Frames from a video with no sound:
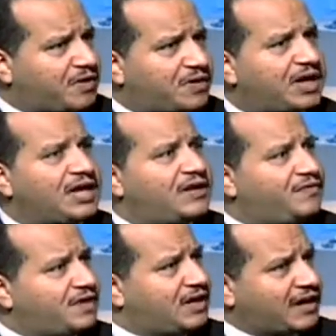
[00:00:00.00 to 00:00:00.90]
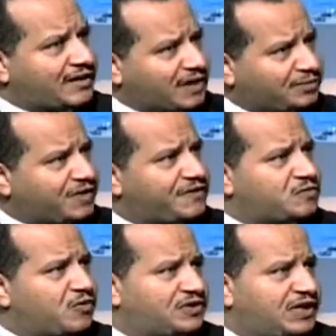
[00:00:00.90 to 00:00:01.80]
Manpower. They are
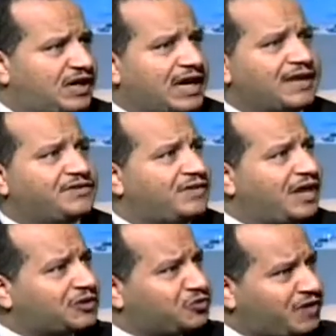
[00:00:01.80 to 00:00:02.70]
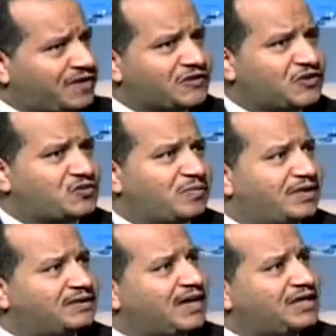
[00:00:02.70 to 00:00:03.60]
adopting this model and they are doing the
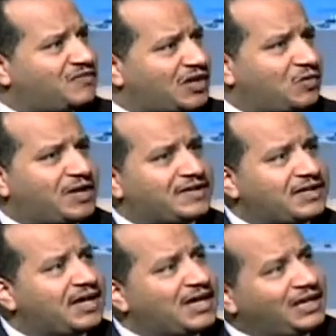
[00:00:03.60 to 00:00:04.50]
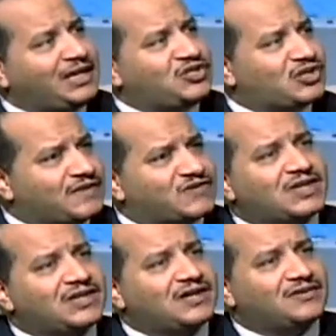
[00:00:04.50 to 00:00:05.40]
assessment and evaluating each
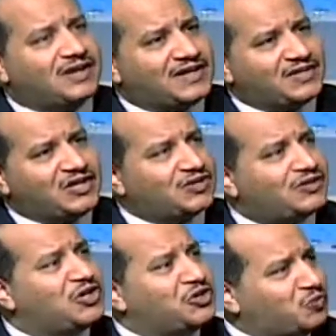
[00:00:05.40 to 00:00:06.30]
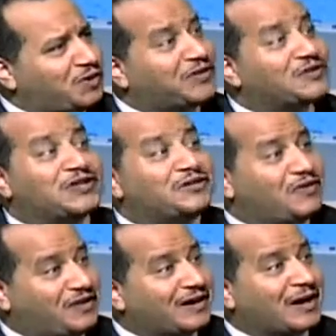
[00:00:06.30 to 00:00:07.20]
and single organization to what
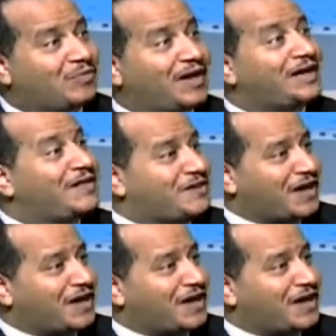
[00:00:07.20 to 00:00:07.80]
extent they are applying,